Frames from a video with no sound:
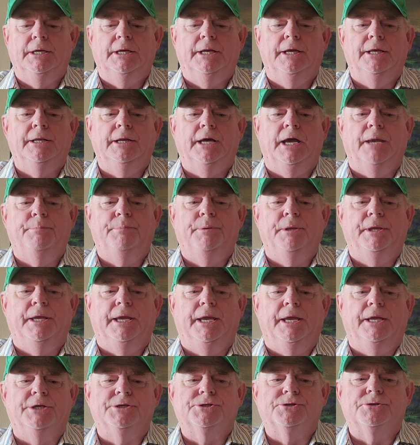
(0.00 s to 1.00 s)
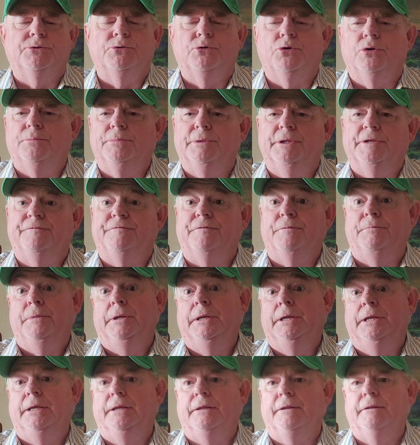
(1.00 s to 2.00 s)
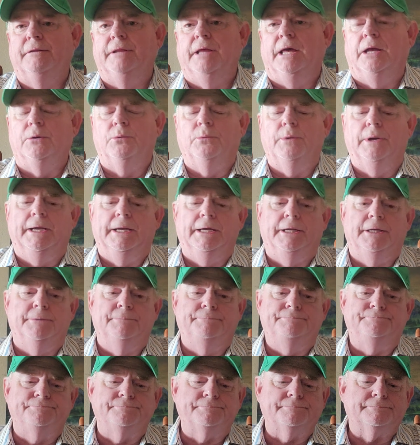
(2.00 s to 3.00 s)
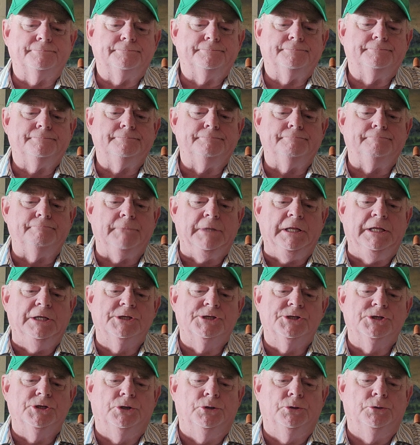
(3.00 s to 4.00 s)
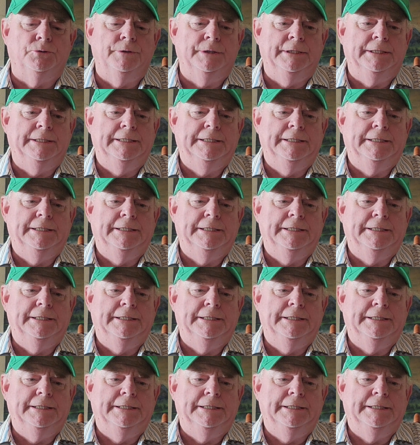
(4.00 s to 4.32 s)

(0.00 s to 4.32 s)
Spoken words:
And IPAs are normally, for me, that way. So